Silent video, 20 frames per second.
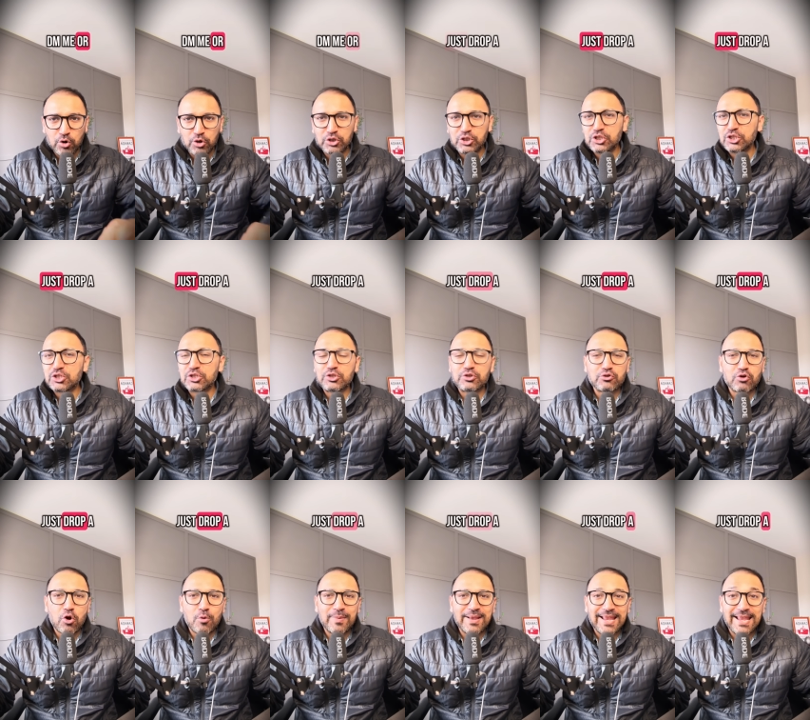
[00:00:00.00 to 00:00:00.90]
or just
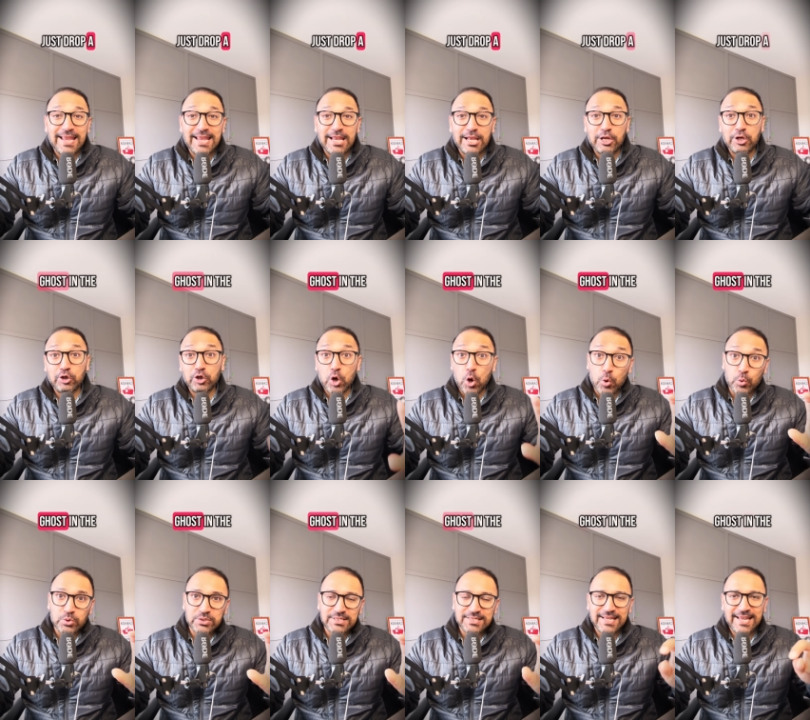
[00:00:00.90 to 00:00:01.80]
drop a
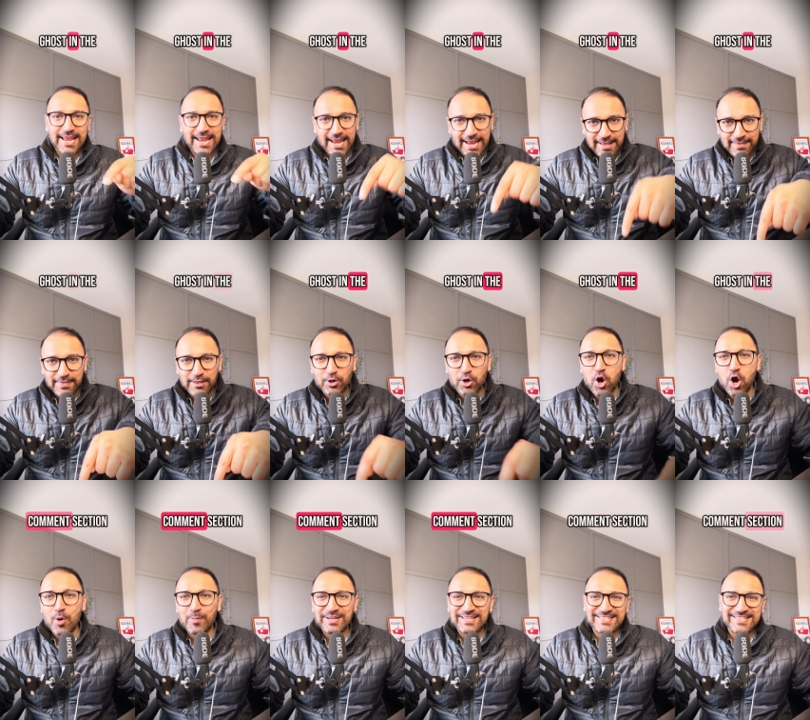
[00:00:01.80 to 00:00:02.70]
ghost in the
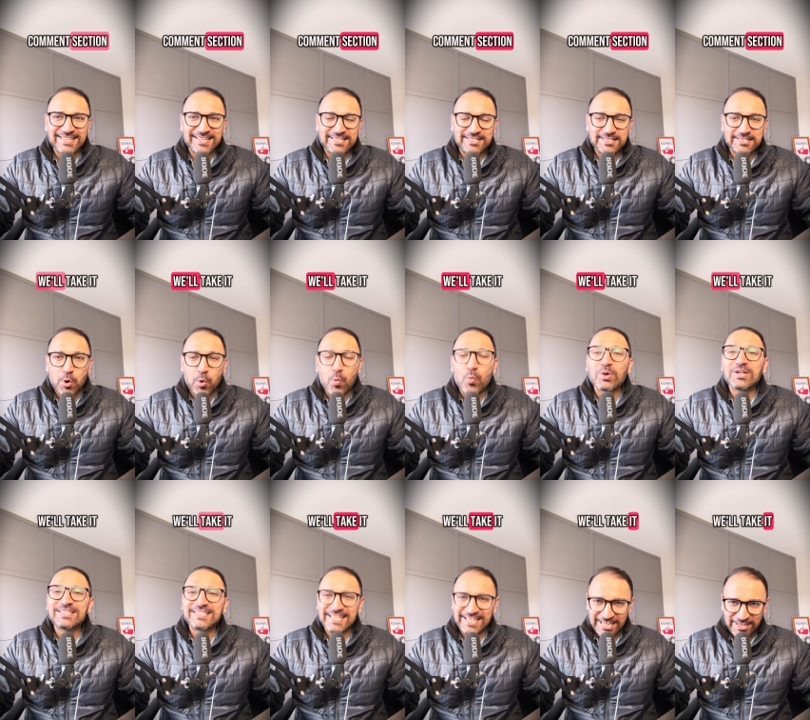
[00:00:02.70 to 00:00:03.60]
comment section.
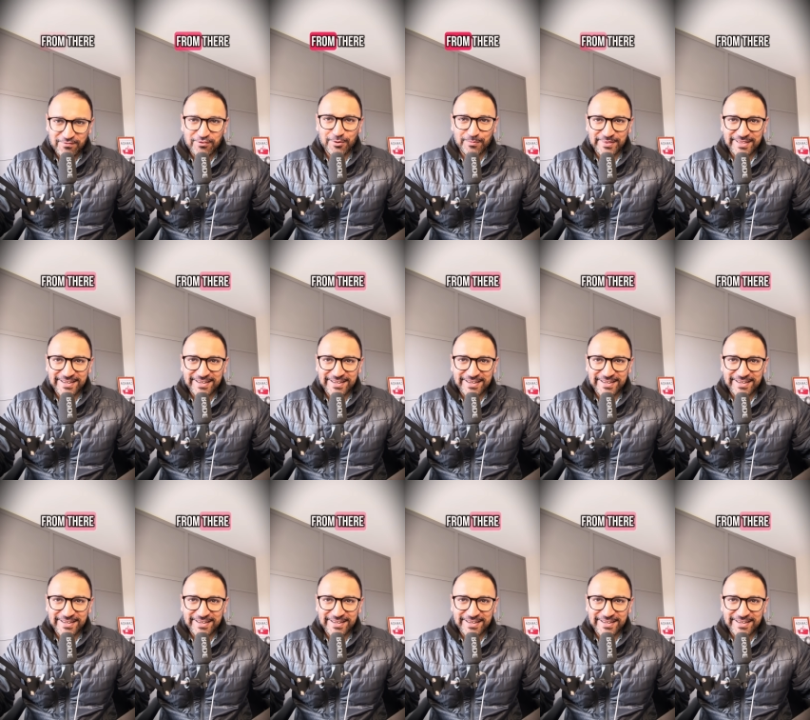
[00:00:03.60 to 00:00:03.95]
We'll take it from